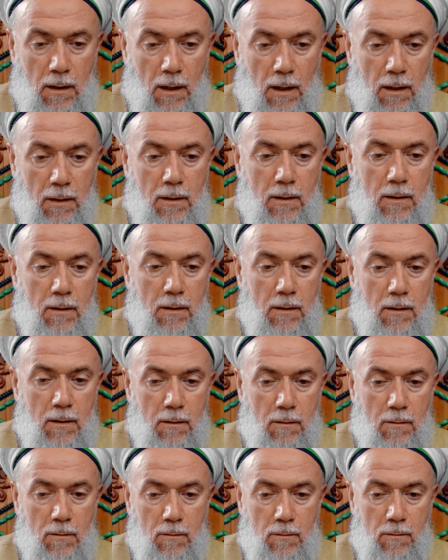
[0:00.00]
And
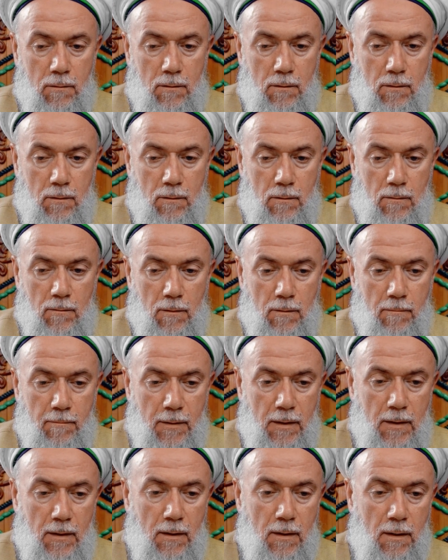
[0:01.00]
you will
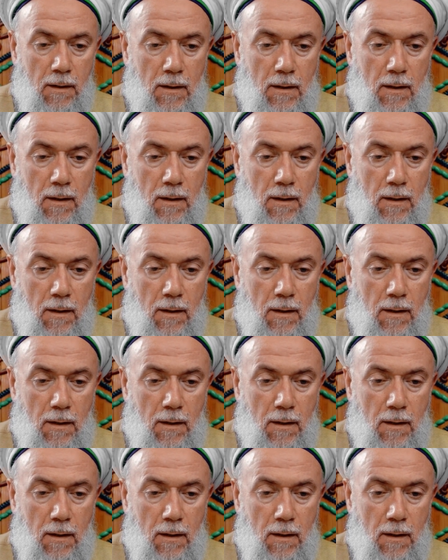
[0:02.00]
be,